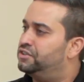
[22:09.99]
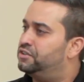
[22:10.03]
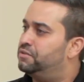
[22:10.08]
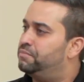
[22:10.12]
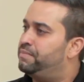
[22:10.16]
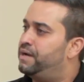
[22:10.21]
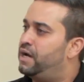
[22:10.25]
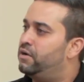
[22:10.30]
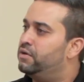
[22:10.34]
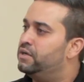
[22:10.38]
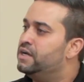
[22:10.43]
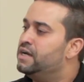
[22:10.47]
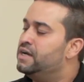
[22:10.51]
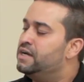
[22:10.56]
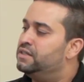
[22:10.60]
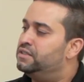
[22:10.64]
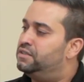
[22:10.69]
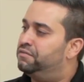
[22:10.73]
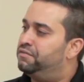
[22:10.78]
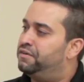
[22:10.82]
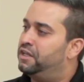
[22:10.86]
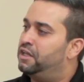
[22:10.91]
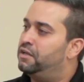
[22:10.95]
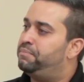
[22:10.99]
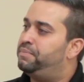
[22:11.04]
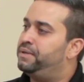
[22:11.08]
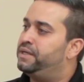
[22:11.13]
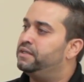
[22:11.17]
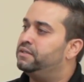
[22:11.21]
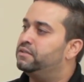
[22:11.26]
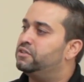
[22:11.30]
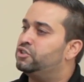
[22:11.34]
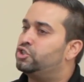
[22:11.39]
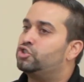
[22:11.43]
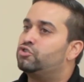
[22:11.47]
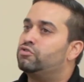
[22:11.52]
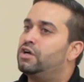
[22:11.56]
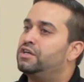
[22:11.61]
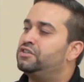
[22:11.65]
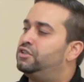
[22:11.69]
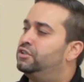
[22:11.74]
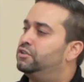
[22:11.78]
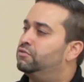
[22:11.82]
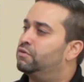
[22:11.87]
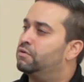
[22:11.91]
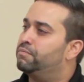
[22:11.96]
It's about developing the
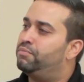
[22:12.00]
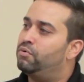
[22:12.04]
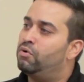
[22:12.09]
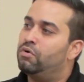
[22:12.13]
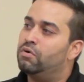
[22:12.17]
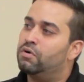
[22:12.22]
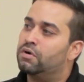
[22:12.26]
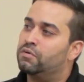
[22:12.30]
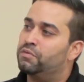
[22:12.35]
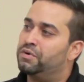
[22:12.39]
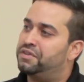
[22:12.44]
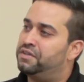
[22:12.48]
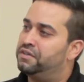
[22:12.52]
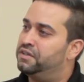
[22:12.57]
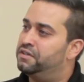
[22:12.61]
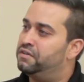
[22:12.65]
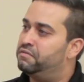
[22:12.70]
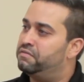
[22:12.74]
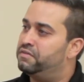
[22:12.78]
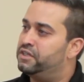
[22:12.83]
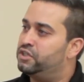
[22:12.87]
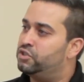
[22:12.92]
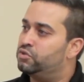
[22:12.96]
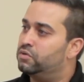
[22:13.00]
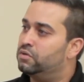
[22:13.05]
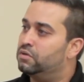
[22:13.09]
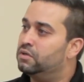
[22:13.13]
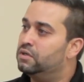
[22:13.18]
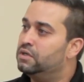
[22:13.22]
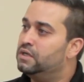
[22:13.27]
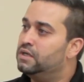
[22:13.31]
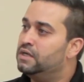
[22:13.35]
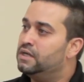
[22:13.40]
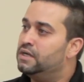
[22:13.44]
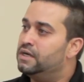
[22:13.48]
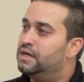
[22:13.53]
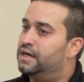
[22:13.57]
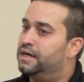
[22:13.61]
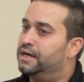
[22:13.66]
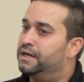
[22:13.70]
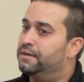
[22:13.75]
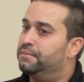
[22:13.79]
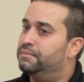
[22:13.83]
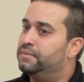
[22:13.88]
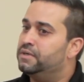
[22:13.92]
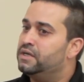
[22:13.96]
trust and the rapport with an individual.
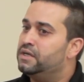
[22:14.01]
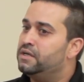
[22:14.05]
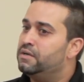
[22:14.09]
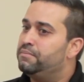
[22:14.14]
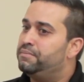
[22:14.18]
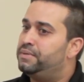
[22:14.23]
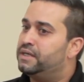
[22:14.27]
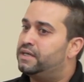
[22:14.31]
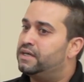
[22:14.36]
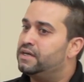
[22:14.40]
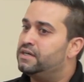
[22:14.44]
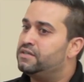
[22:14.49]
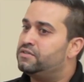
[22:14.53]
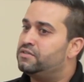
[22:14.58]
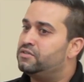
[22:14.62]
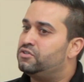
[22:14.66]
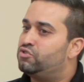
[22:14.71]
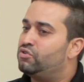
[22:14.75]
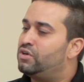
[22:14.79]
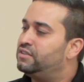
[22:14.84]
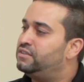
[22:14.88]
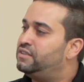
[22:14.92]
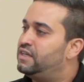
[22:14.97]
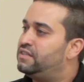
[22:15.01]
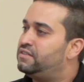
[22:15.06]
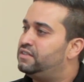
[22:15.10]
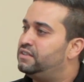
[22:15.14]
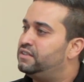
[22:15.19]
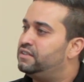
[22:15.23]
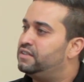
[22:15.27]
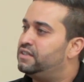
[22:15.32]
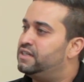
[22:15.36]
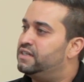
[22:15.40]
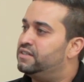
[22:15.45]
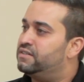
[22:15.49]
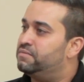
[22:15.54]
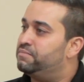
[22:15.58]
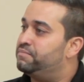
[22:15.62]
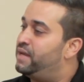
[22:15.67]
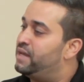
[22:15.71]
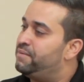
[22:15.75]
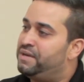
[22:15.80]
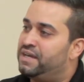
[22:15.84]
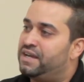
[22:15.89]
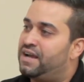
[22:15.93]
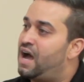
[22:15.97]
Because drug testing is
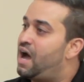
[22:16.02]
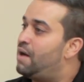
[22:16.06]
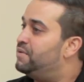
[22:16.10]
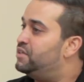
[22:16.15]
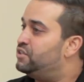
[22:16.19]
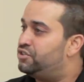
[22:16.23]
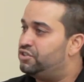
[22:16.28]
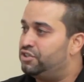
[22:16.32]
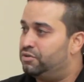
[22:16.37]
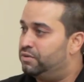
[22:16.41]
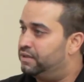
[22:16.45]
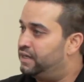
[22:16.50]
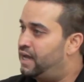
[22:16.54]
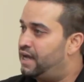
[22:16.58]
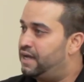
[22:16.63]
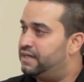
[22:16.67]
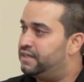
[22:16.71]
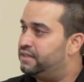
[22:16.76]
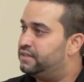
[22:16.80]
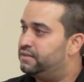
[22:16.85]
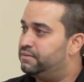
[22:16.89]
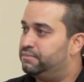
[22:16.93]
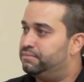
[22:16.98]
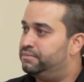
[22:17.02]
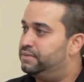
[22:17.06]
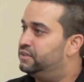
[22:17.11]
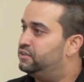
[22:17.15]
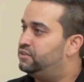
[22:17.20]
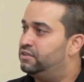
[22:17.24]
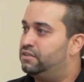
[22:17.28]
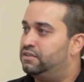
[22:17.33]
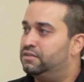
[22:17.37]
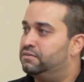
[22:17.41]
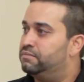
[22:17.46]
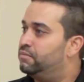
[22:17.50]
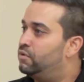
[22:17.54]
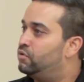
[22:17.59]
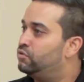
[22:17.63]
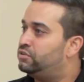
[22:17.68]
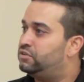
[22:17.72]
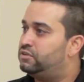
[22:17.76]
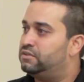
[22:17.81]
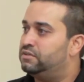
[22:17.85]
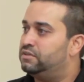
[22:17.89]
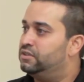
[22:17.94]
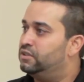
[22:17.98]
maybe common to you and I, but to the
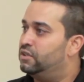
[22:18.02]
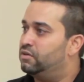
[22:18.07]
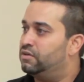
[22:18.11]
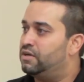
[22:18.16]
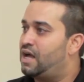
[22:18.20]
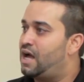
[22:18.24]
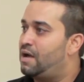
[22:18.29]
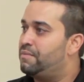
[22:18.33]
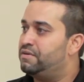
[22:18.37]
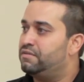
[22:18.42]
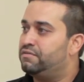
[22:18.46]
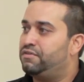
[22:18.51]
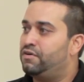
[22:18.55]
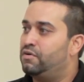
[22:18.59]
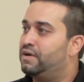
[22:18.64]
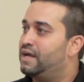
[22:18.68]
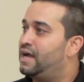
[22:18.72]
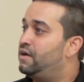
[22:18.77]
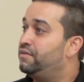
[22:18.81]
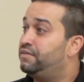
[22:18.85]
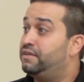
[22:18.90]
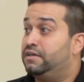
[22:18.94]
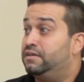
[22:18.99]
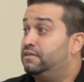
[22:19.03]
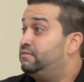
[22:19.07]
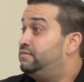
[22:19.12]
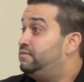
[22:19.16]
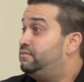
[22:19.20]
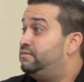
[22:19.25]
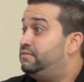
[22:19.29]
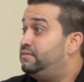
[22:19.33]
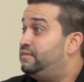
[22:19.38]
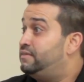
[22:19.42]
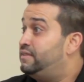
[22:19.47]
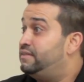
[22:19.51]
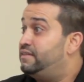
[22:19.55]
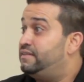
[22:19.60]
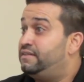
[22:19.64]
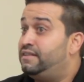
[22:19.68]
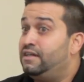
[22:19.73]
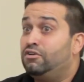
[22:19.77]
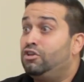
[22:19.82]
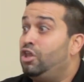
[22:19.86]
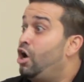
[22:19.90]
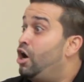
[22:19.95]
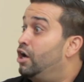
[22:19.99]
most common folk out there,
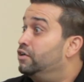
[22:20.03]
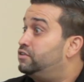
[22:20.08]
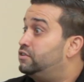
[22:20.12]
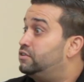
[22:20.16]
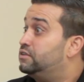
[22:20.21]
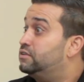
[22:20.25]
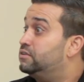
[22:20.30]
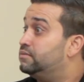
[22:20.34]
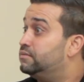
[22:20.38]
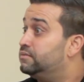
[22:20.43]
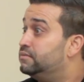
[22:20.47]
they're lost.